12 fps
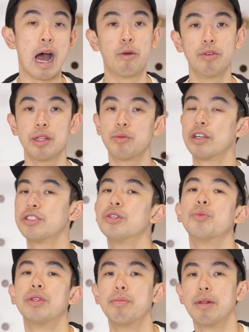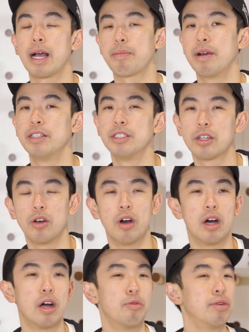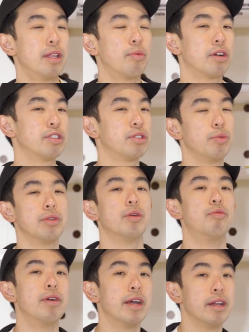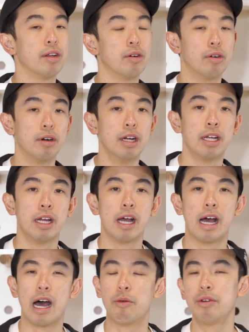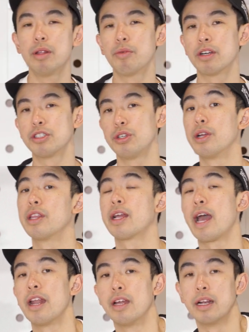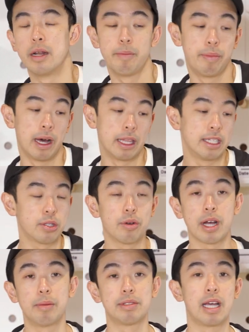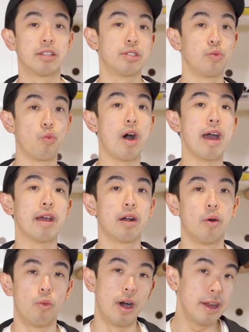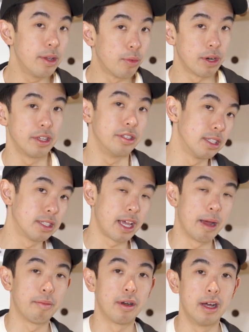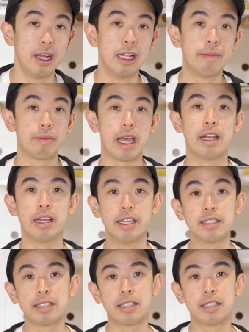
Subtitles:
really want to shoot with the Blackmagic, or I really want to shoot with the Red, or I really want to shoot at the Canon. But this all comes down to why. Why do you want to use this camera? And is